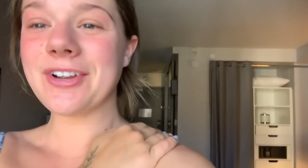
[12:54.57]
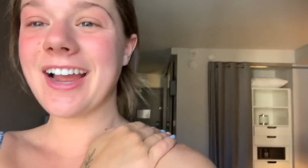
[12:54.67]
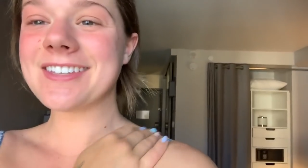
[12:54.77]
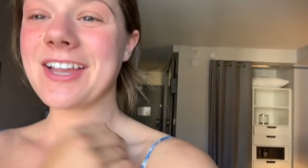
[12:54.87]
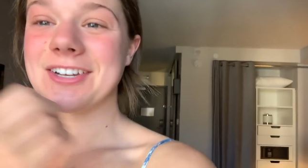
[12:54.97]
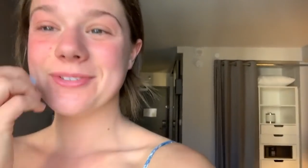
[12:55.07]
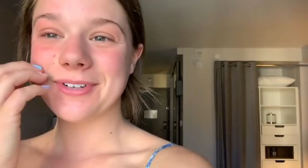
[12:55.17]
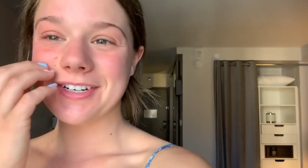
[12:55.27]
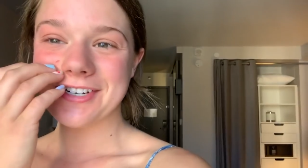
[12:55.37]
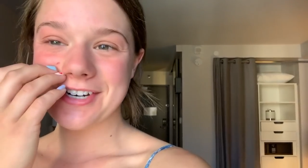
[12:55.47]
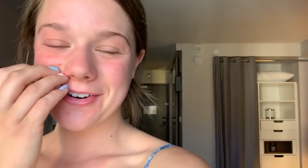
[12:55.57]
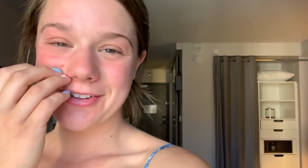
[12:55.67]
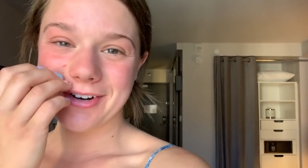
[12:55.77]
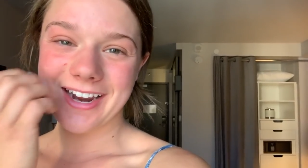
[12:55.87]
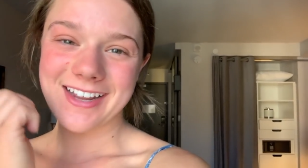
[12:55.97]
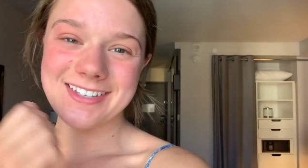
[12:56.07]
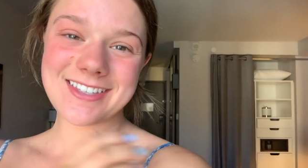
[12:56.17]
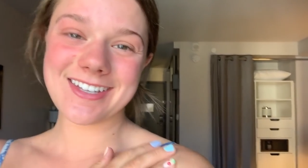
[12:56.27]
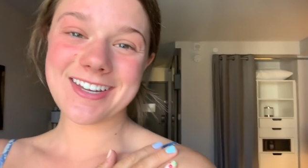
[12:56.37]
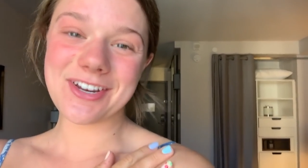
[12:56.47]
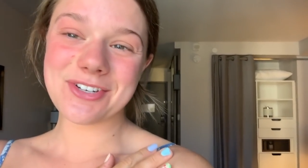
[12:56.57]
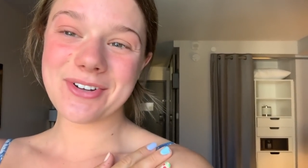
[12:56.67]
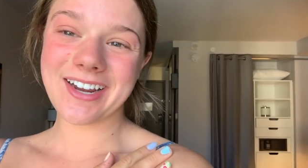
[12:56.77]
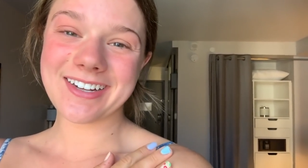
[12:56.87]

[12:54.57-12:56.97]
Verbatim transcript: guys, I just wanted to share with you guys the tattoo I